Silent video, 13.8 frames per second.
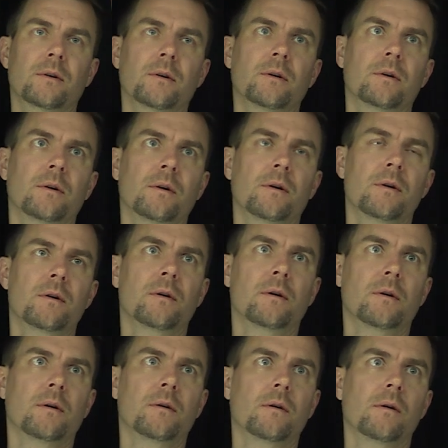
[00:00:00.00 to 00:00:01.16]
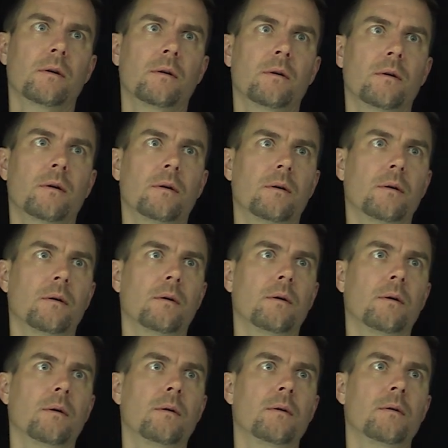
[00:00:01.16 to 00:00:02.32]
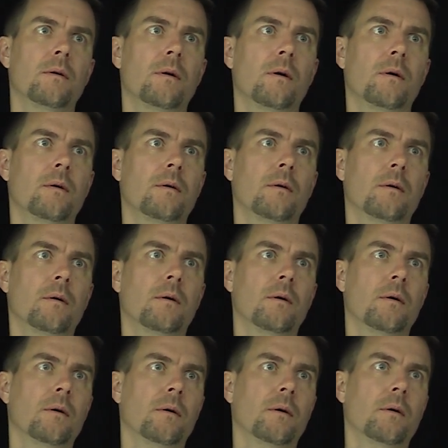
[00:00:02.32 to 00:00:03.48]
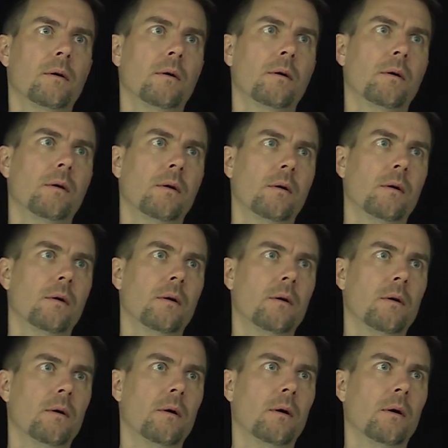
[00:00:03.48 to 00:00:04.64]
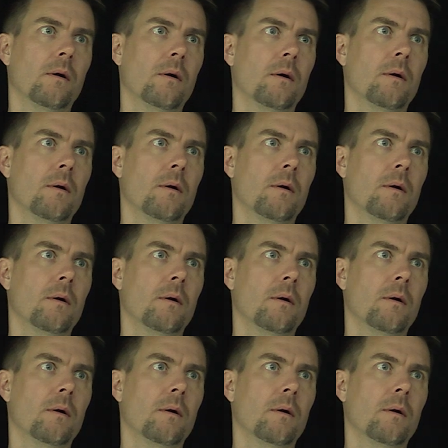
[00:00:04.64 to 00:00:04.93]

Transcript: (no one is talking)